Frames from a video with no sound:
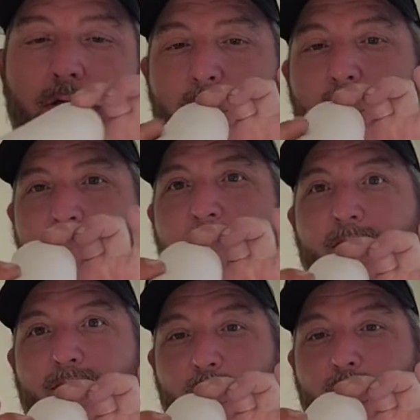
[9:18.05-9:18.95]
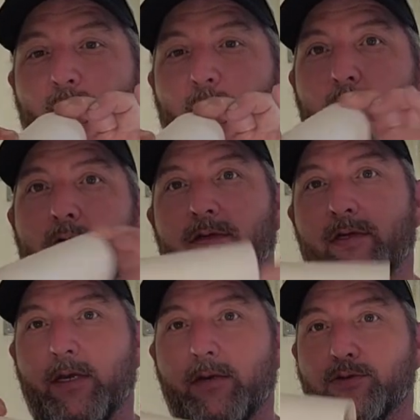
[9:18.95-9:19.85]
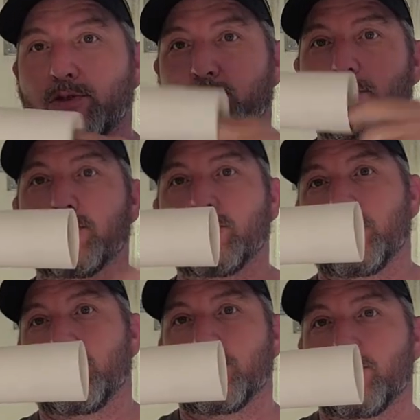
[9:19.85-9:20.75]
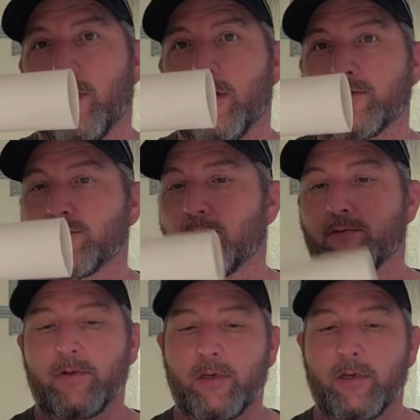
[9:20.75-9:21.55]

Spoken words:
You put that through the wall, and that helps you run your wires through.